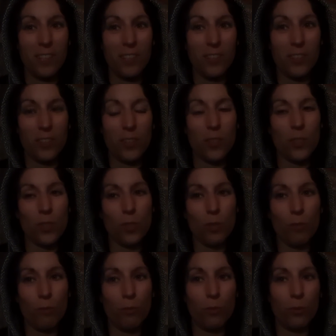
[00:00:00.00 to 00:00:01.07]
since a
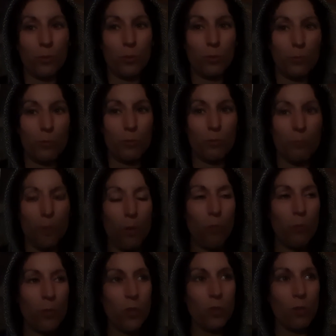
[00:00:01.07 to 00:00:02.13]
few
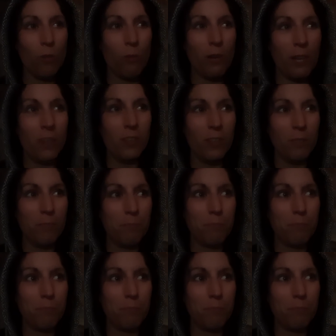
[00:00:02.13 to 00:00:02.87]
moments already,